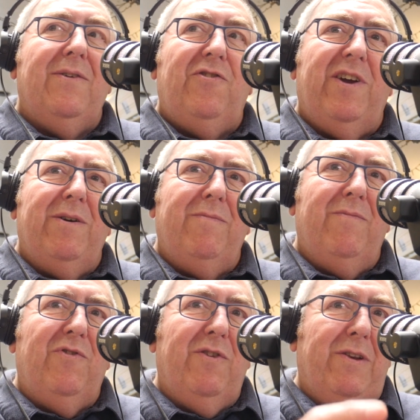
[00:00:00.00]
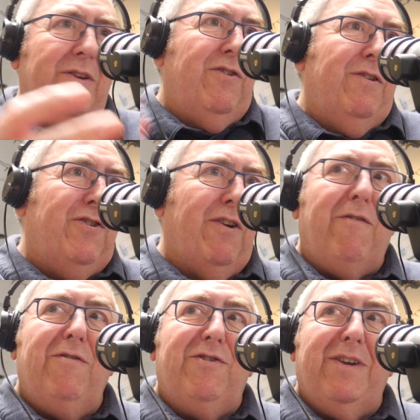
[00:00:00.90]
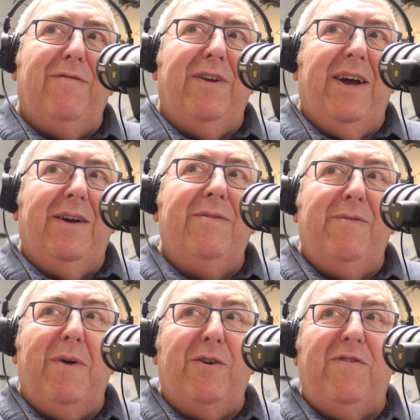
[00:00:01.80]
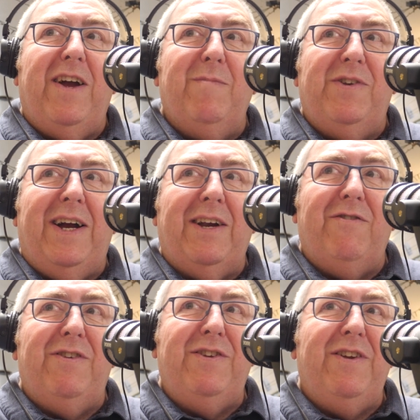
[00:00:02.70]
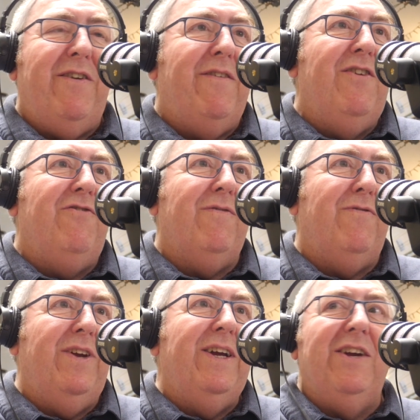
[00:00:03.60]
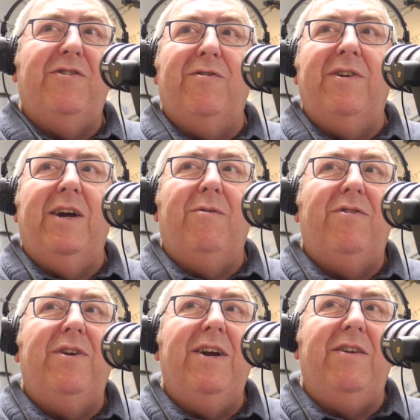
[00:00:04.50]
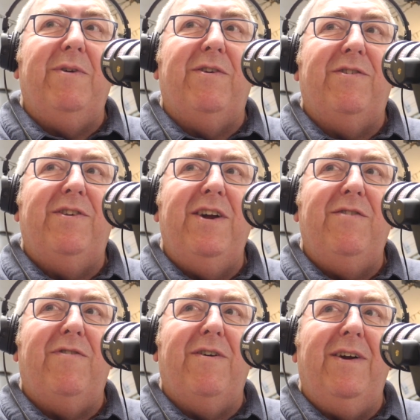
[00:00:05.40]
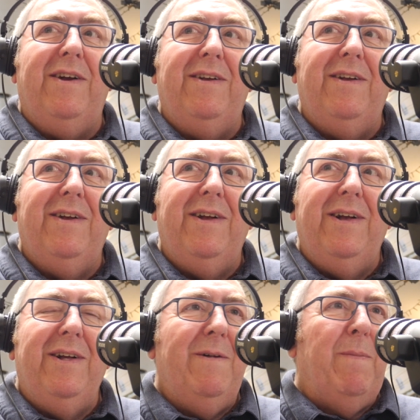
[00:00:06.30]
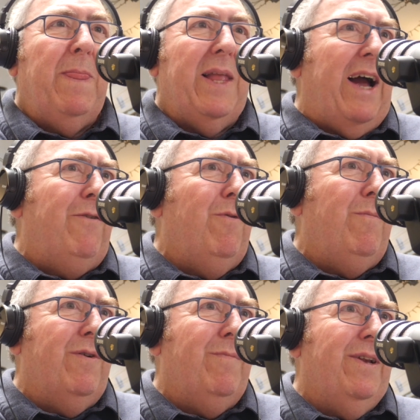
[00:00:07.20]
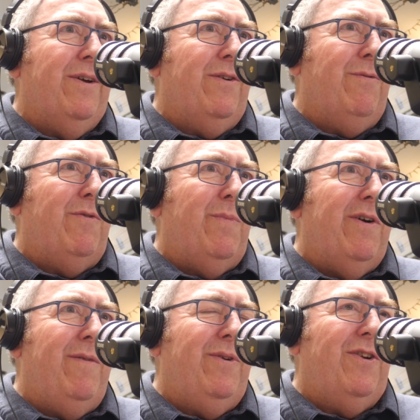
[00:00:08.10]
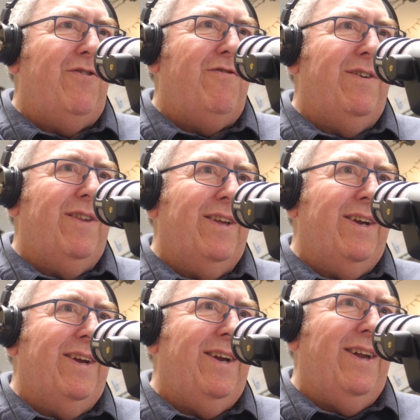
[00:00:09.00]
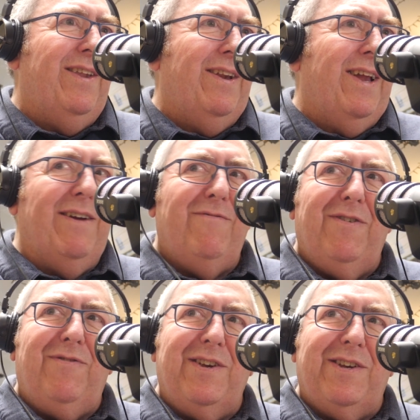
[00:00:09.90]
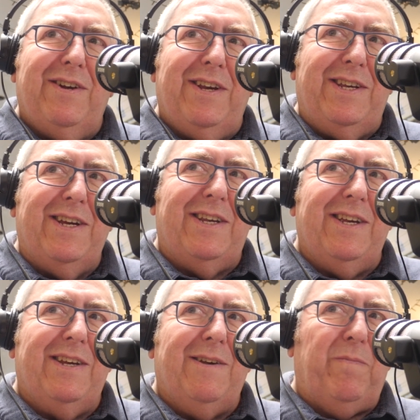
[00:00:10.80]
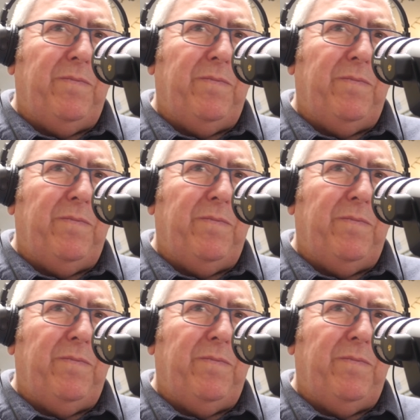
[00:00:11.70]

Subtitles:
So Sir Laurence Olivier, the most famous actor of his generation, for years couldn't go on stage because of stage fright. Harold Macmillan, who was Prime Minister in the late 50s, early 60s,